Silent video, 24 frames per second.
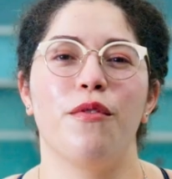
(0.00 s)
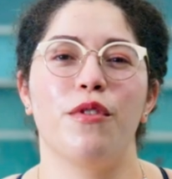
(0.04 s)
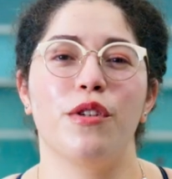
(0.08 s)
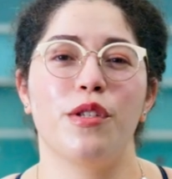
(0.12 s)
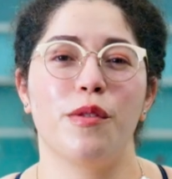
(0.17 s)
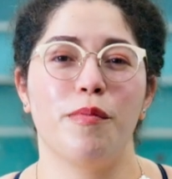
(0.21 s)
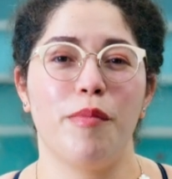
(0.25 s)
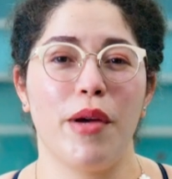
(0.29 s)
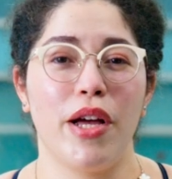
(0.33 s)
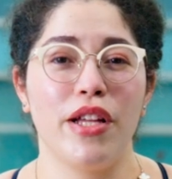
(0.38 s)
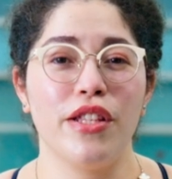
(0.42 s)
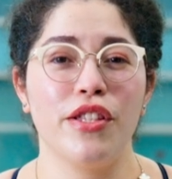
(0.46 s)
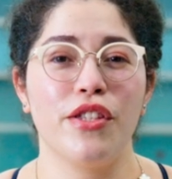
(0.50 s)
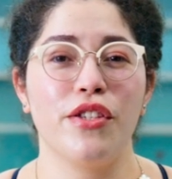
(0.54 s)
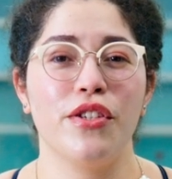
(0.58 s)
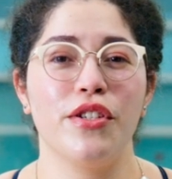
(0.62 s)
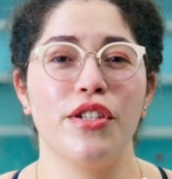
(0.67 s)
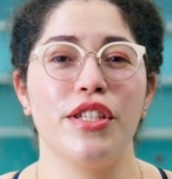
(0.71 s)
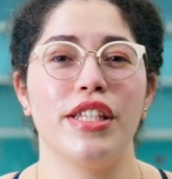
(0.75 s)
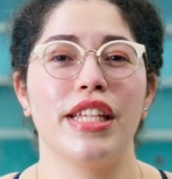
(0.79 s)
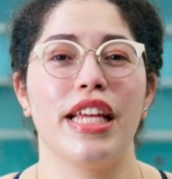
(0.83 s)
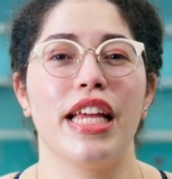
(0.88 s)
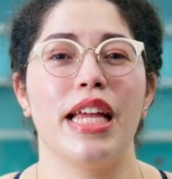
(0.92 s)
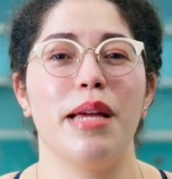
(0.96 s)
For
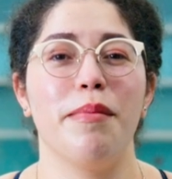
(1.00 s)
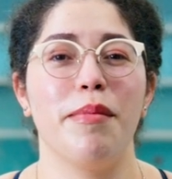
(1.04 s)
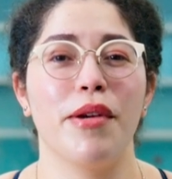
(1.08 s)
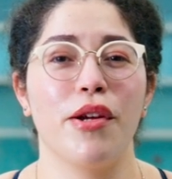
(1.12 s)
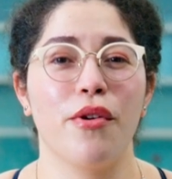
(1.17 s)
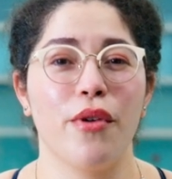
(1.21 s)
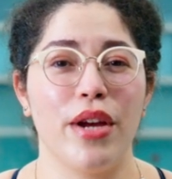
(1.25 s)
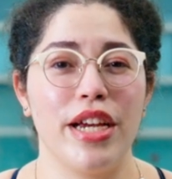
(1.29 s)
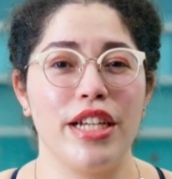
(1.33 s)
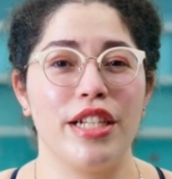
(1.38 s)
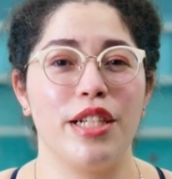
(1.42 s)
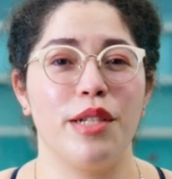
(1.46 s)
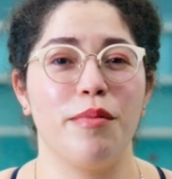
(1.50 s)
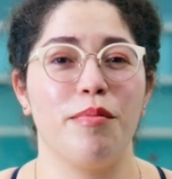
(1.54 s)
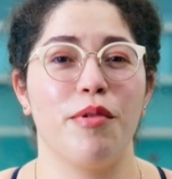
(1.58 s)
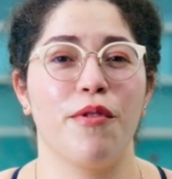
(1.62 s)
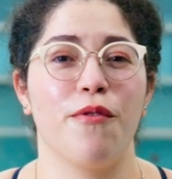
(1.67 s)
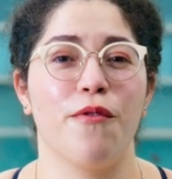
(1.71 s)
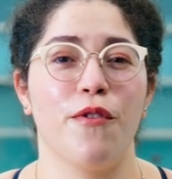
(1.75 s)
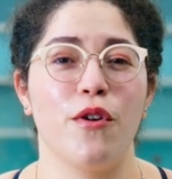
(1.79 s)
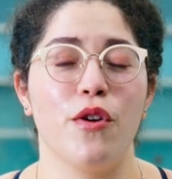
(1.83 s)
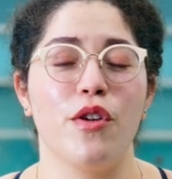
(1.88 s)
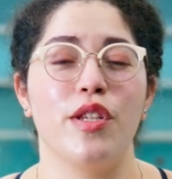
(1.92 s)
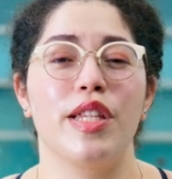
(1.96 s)
sponsors, immigration
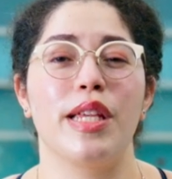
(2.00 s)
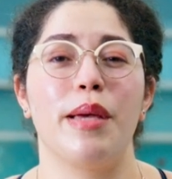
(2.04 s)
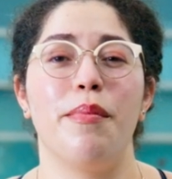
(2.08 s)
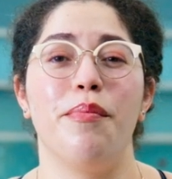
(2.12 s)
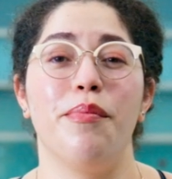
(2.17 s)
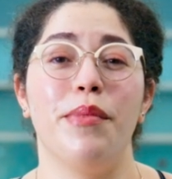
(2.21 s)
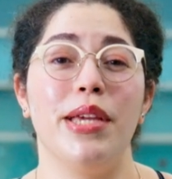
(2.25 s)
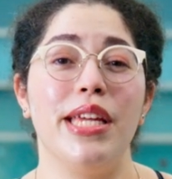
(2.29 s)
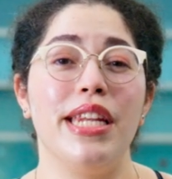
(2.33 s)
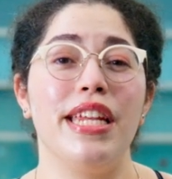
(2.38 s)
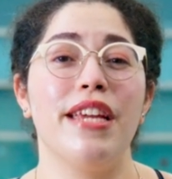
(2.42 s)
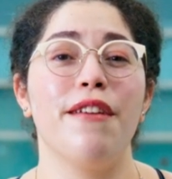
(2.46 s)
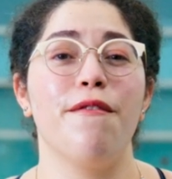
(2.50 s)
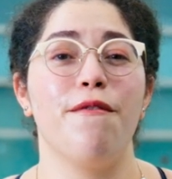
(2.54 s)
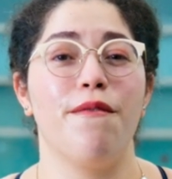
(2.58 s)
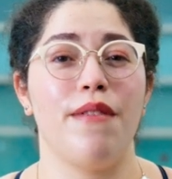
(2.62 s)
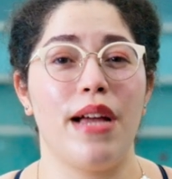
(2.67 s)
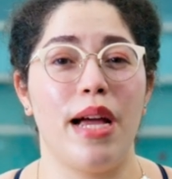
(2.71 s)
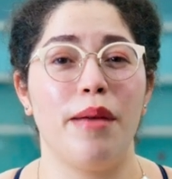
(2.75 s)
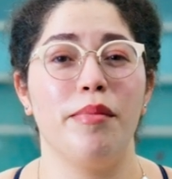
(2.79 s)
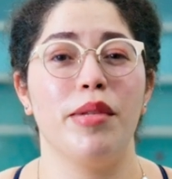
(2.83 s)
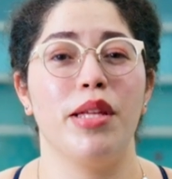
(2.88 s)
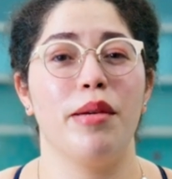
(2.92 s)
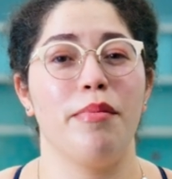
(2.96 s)
prefers immediate
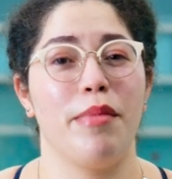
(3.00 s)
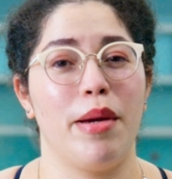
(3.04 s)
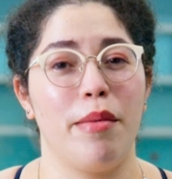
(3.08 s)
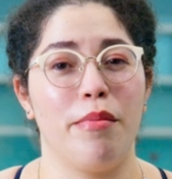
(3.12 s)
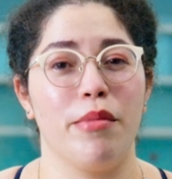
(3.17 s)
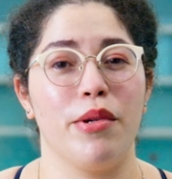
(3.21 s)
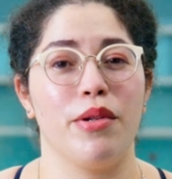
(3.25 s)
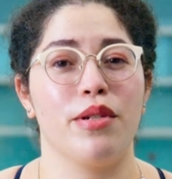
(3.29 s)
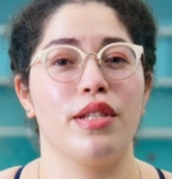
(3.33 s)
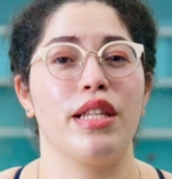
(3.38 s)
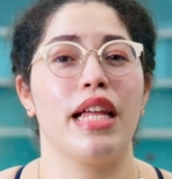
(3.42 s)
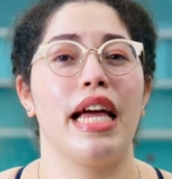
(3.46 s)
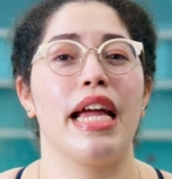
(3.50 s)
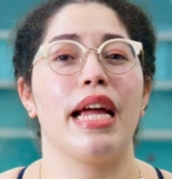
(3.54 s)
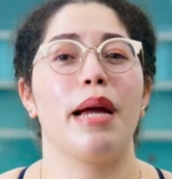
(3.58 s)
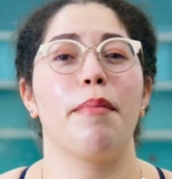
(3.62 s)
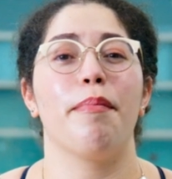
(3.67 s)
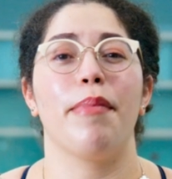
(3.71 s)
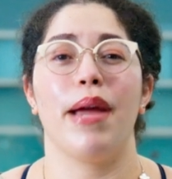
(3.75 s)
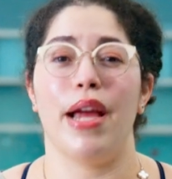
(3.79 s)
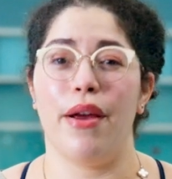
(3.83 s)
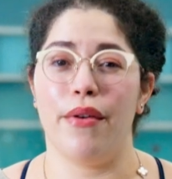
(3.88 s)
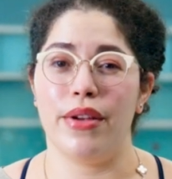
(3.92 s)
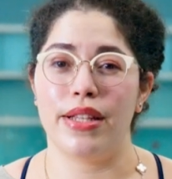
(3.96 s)
family members like
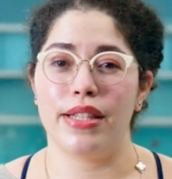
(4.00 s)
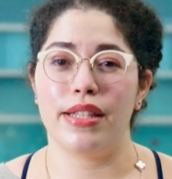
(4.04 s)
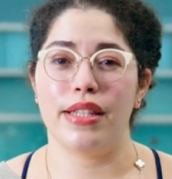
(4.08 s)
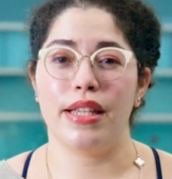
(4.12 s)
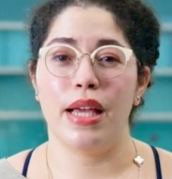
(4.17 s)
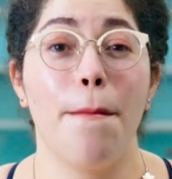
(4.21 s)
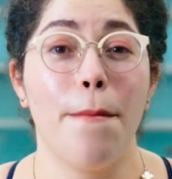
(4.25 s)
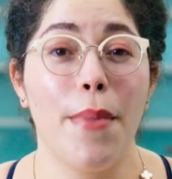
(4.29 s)
parents.